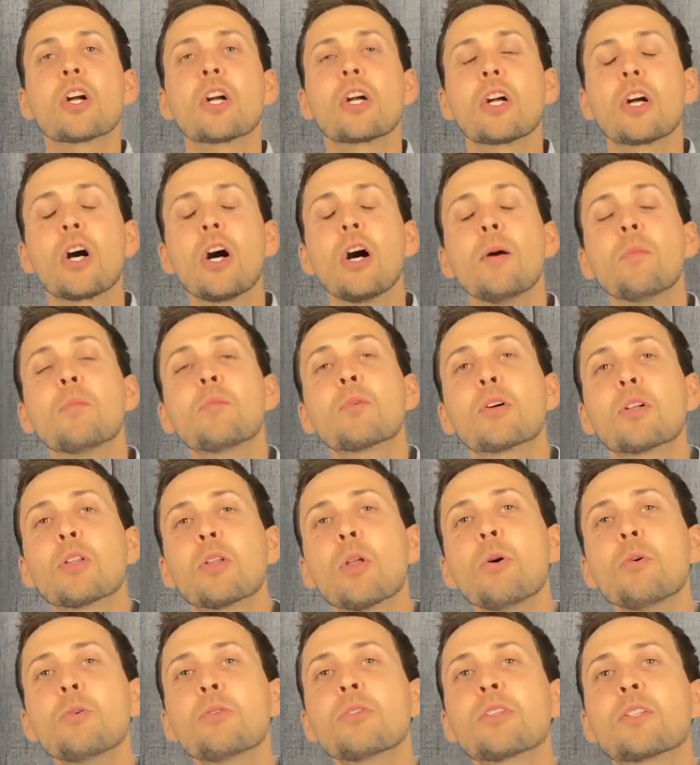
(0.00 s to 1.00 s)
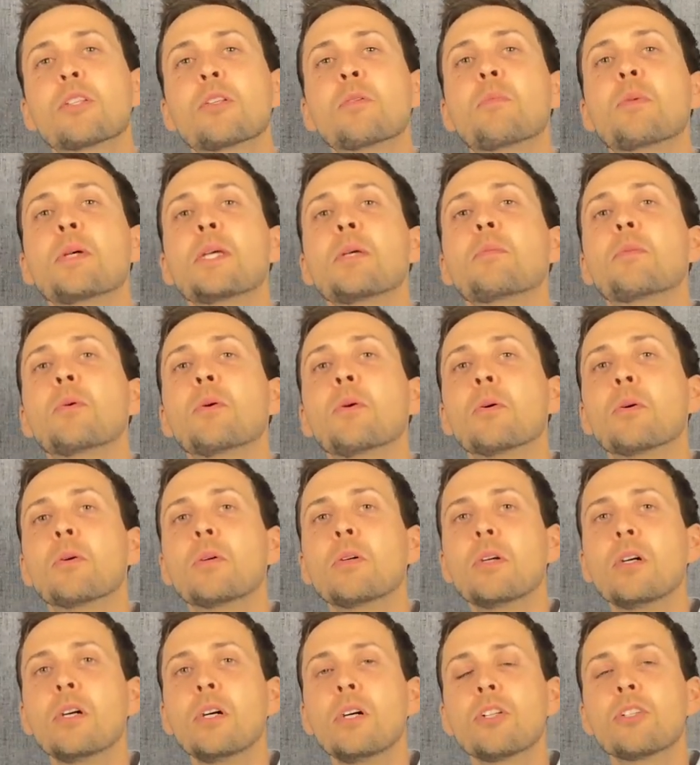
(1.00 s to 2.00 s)
Come close to people,
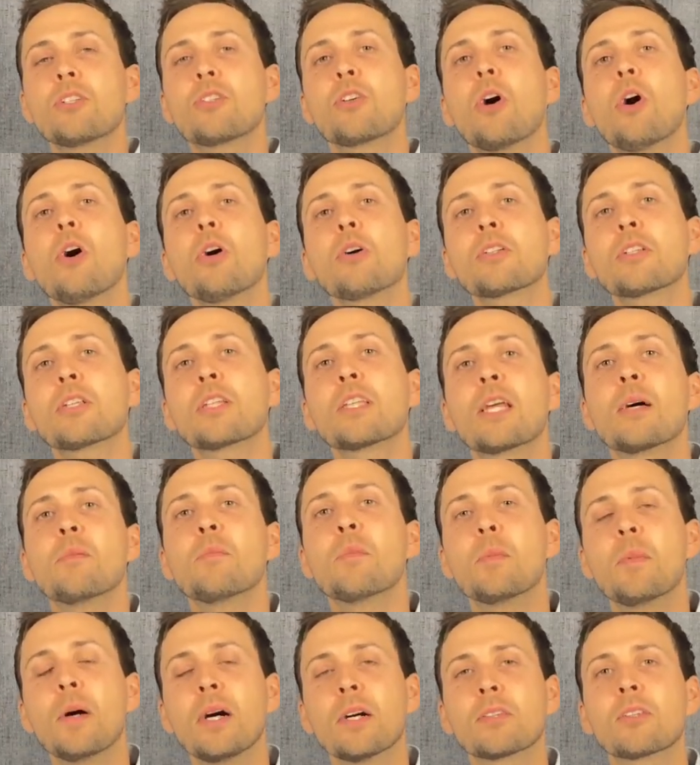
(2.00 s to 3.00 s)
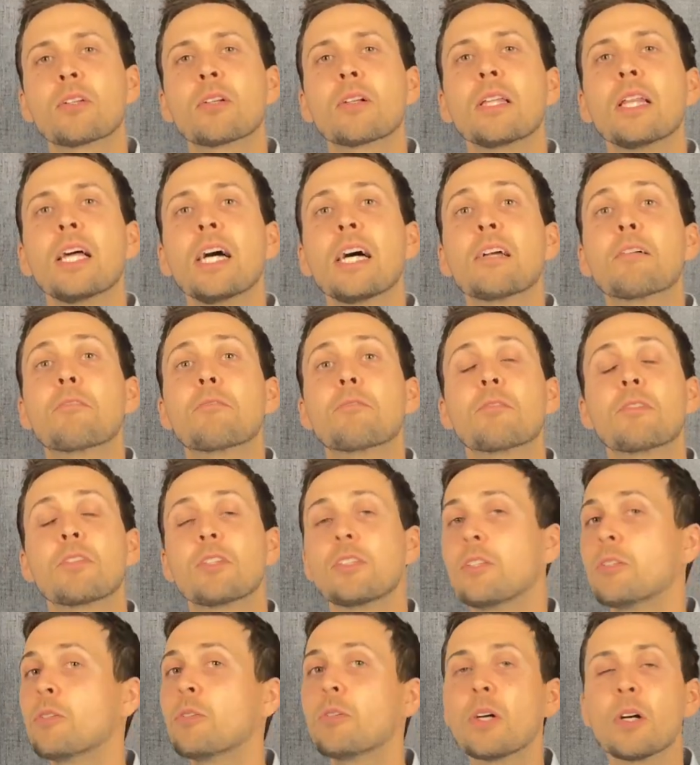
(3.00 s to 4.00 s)
talk to them about their life
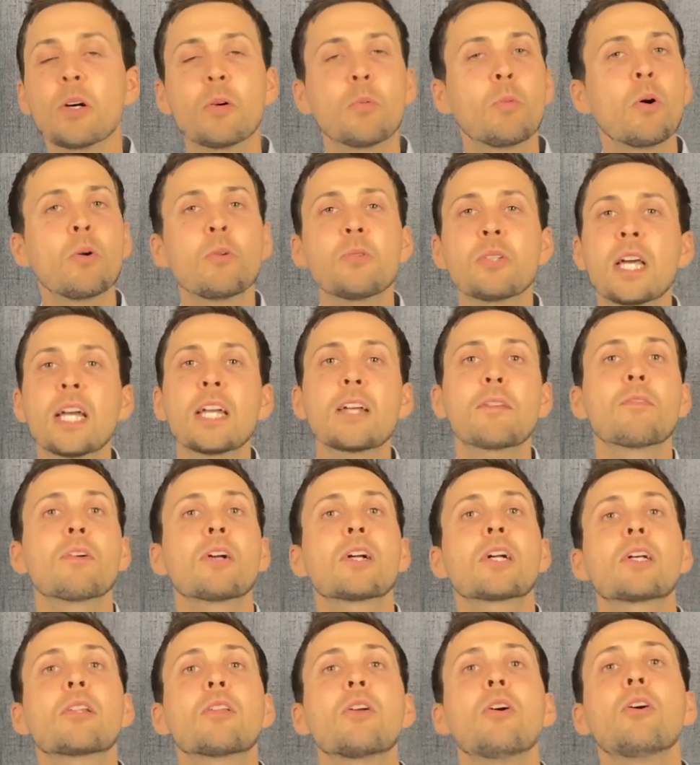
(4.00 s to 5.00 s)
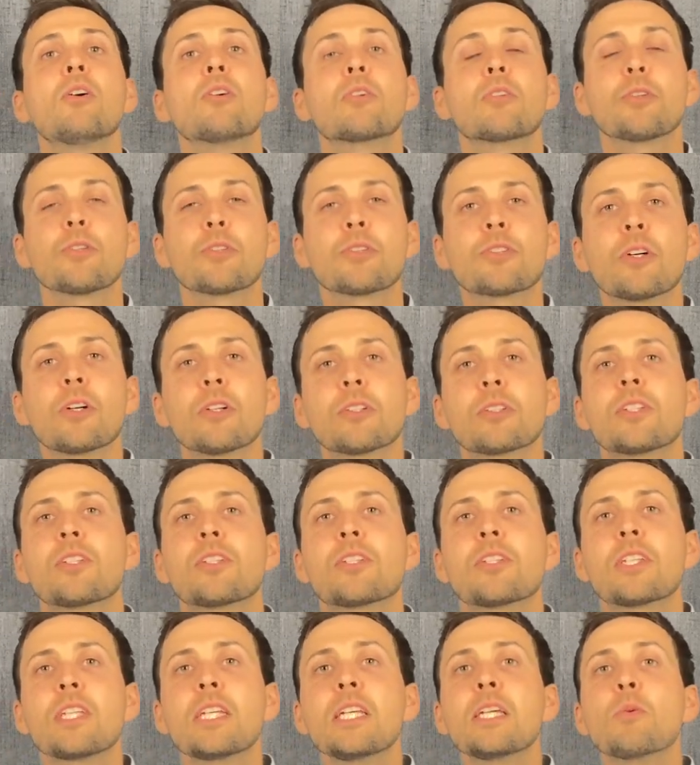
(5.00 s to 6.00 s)
you, it won't take very long. You'll start to
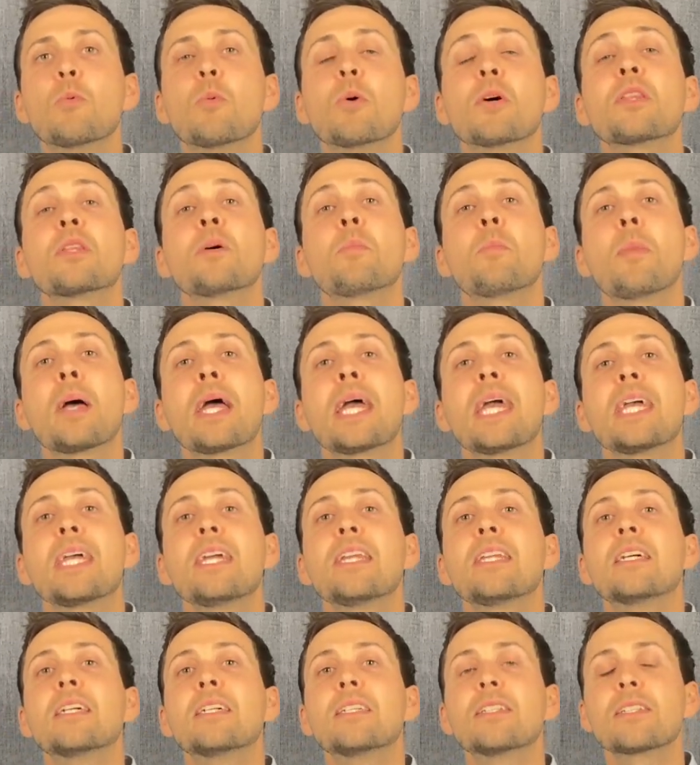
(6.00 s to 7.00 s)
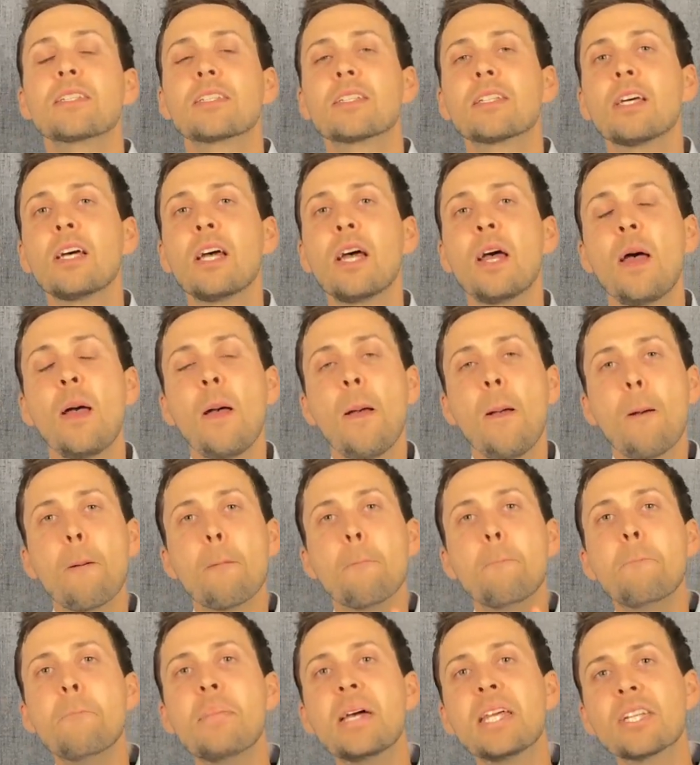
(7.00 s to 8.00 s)
see where the pain is.
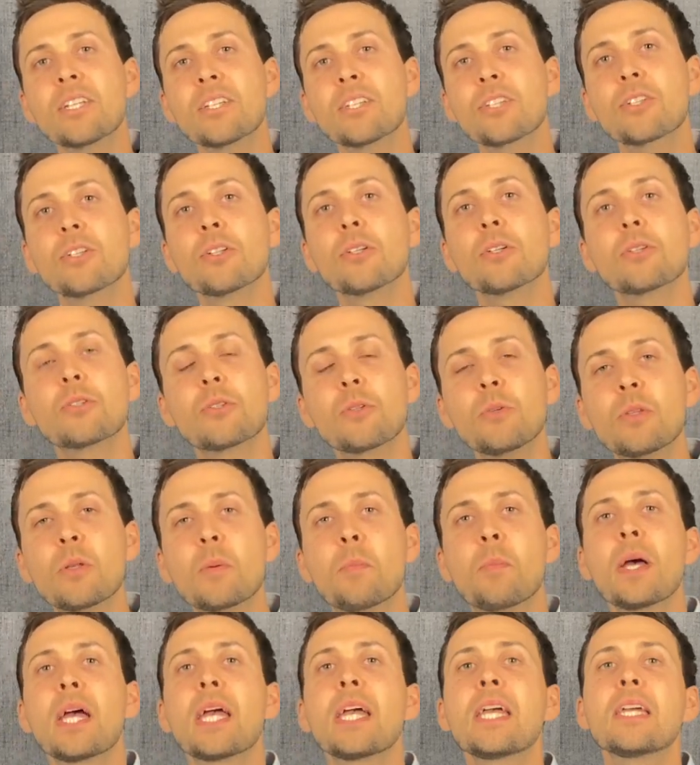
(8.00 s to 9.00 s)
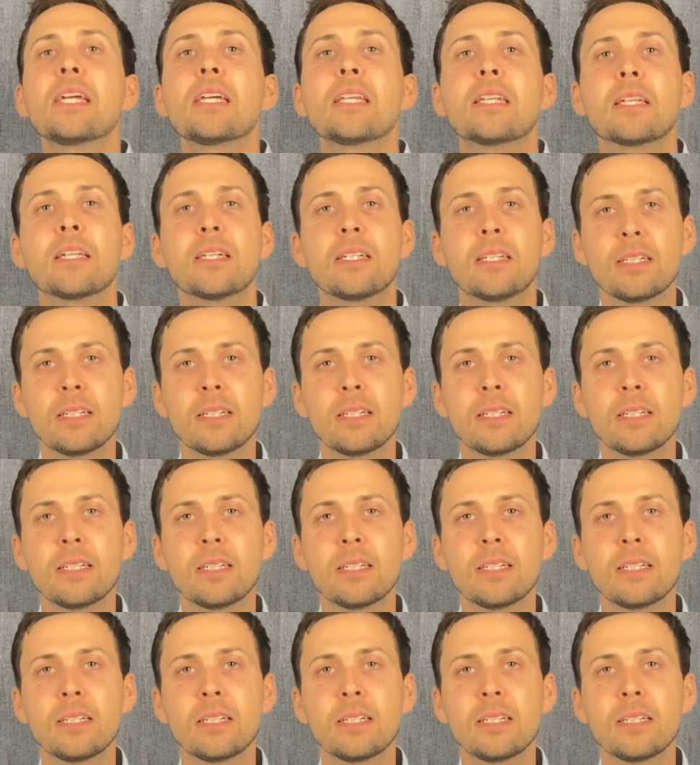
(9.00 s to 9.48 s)
Minister to the pain.